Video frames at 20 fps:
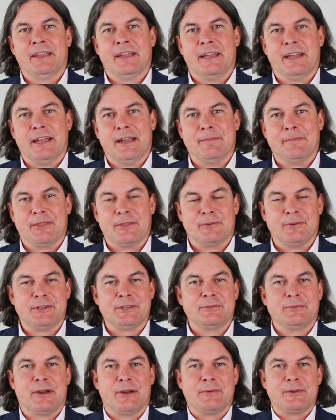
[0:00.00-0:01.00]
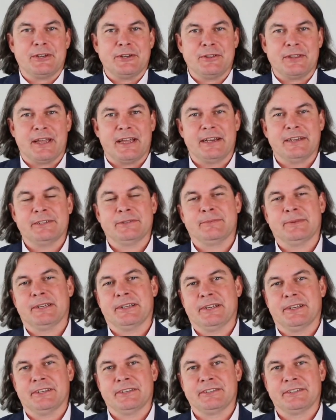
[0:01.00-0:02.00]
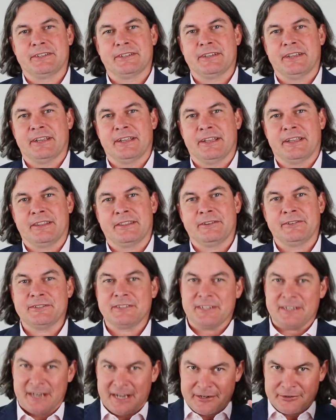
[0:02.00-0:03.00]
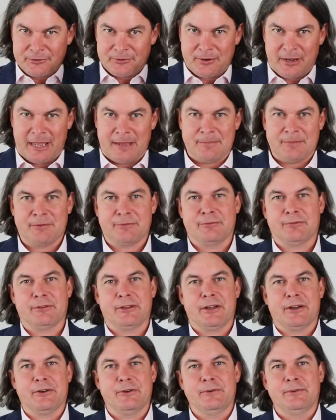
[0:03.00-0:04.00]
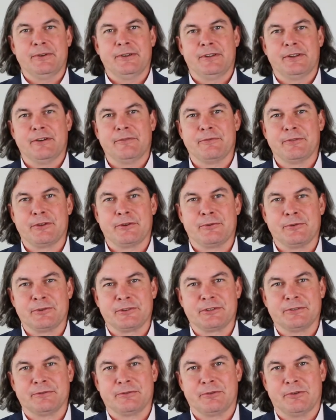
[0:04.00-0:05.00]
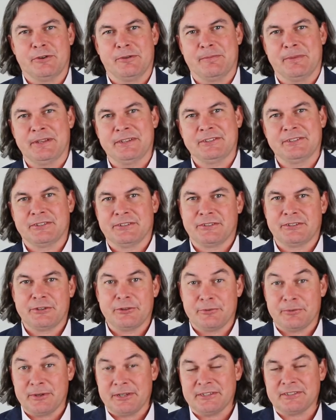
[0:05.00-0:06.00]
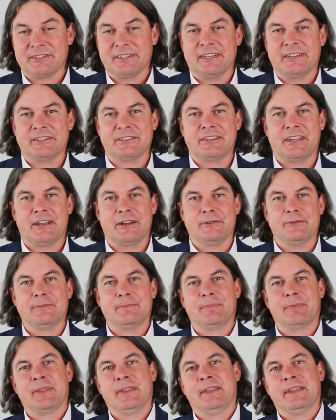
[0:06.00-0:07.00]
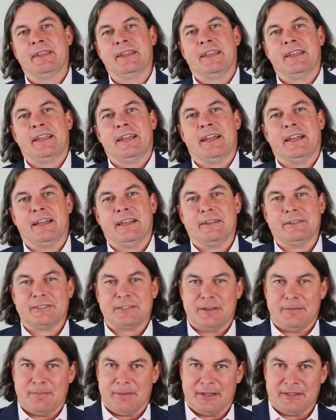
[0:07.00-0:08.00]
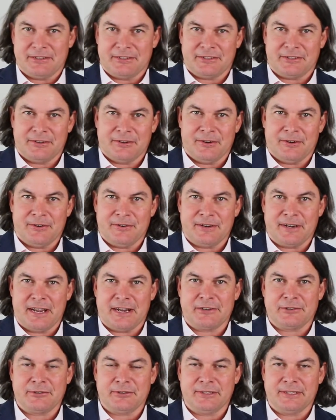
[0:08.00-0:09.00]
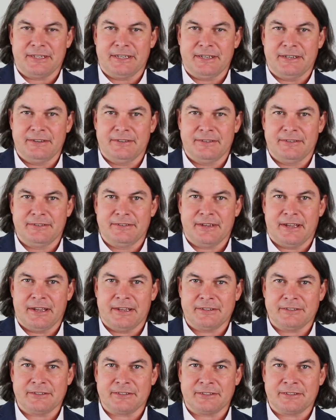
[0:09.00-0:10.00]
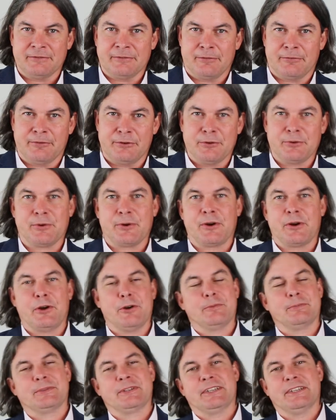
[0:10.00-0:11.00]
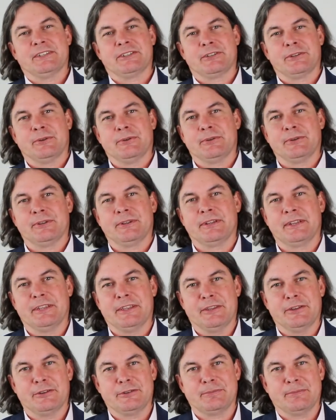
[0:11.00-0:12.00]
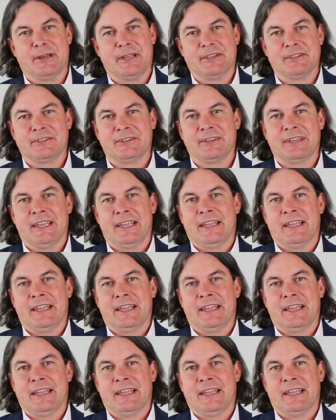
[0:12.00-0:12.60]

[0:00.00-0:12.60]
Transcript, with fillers: Um, and the reason why we do that is because uh, there is a natural ebb and flow over the course of 12 months to the real estate cycle. Uh, some months are naturally uh, just fewer homes get sold in those months.